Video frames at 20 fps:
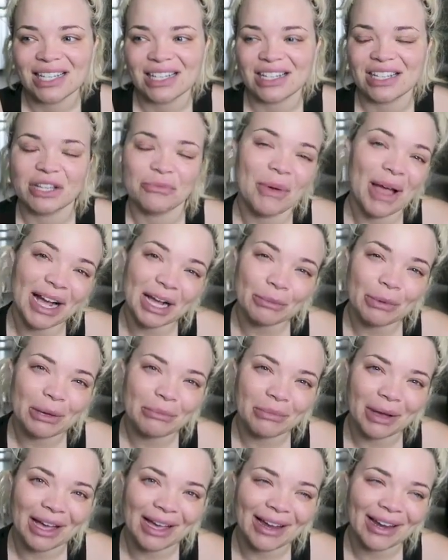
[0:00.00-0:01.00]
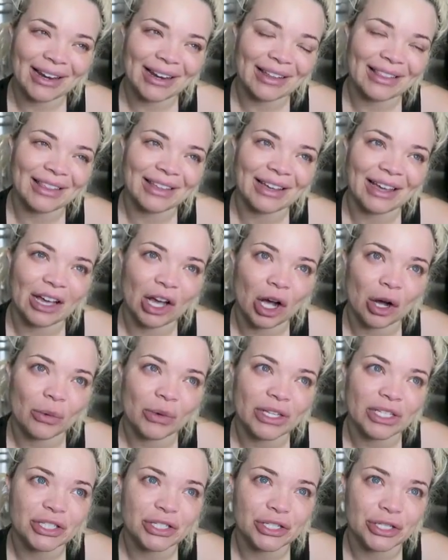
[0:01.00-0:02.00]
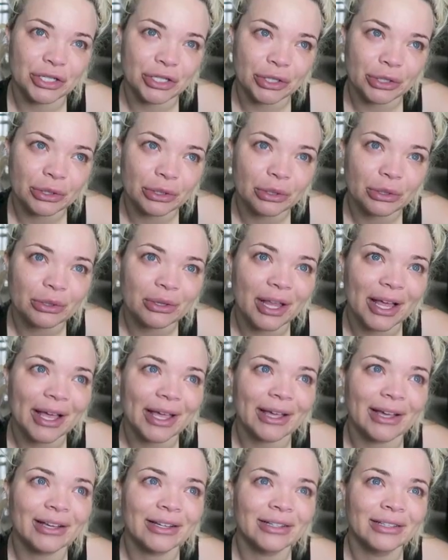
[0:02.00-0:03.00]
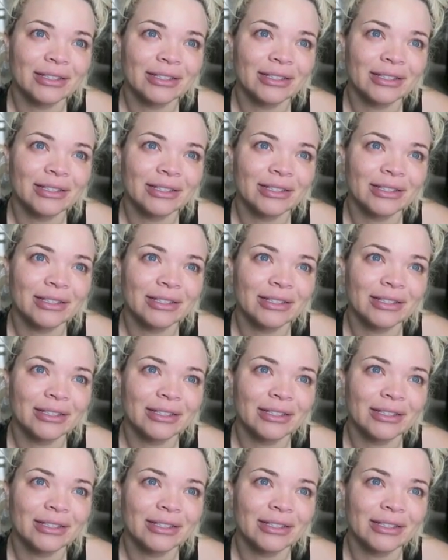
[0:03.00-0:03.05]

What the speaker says: in the back of my mind, I think I always knew, like,